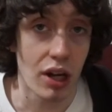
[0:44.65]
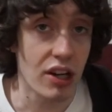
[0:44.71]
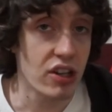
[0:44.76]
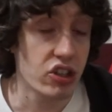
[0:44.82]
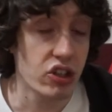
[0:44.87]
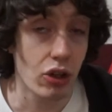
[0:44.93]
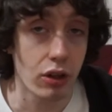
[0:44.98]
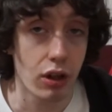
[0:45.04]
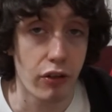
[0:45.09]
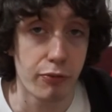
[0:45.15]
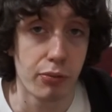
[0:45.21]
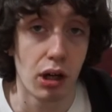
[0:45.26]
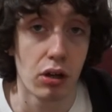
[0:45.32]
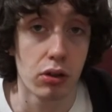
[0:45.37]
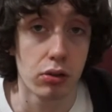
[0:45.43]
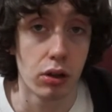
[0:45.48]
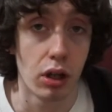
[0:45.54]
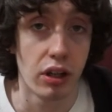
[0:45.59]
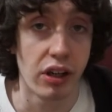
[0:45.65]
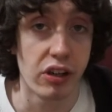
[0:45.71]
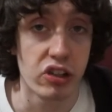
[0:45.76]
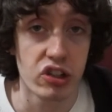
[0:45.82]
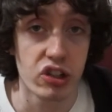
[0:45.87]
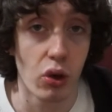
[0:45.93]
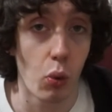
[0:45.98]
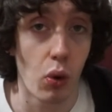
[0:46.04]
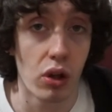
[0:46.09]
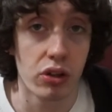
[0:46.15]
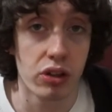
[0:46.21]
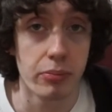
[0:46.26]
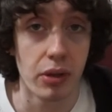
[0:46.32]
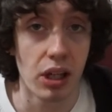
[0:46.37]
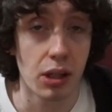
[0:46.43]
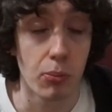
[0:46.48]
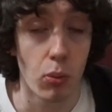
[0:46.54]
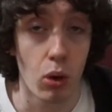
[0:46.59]
I still love Valkyrion. I still want to
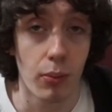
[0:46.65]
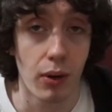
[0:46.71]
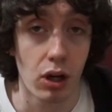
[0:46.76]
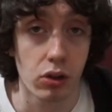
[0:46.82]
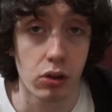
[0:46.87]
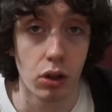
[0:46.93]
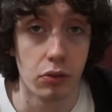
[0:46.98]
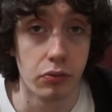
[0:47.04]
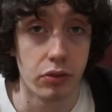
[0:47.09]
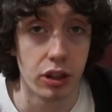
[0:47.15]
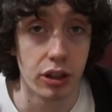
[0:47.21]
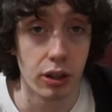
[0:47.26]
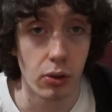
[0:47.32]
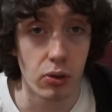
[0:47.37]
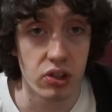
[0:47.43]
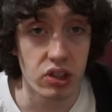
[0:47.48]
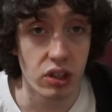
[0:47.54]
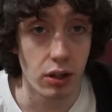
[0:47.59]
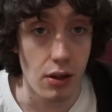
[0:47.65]
make more Valkyrion videos.